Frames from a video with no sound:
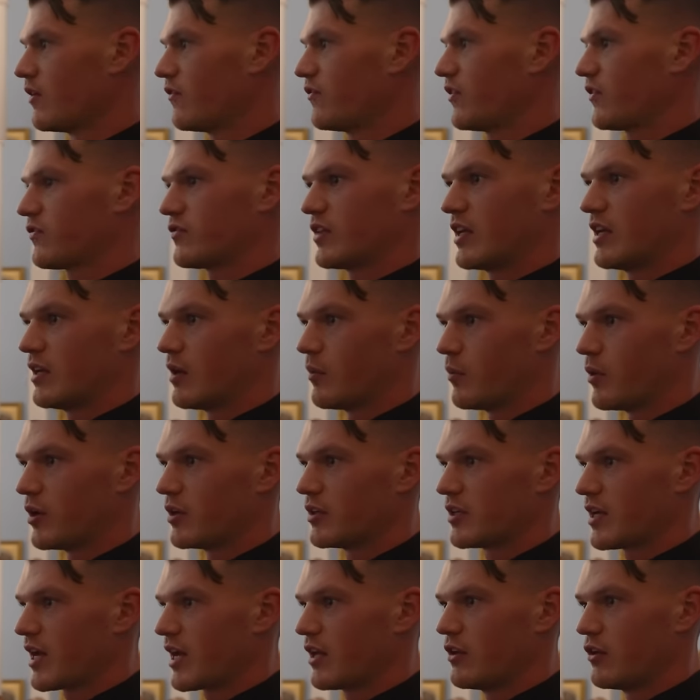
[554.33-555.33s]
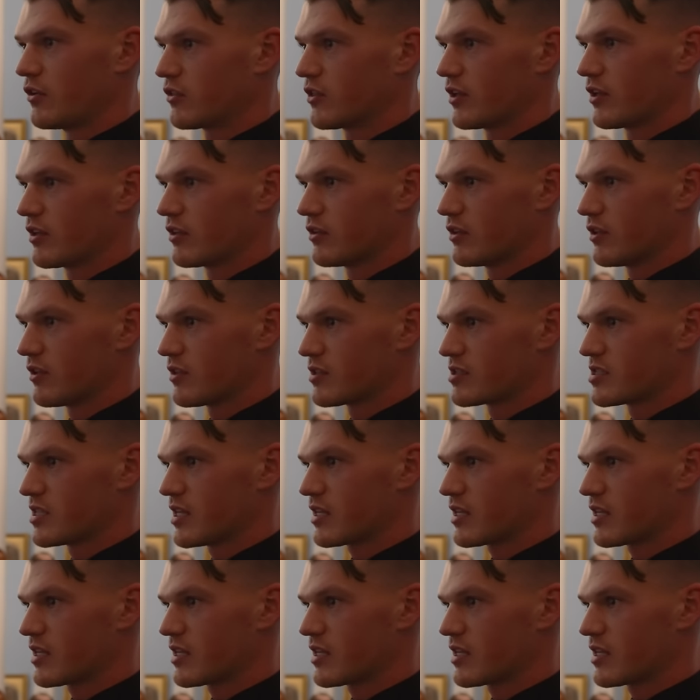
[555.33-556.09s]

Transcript: 15 on one day and nothing on the other 6.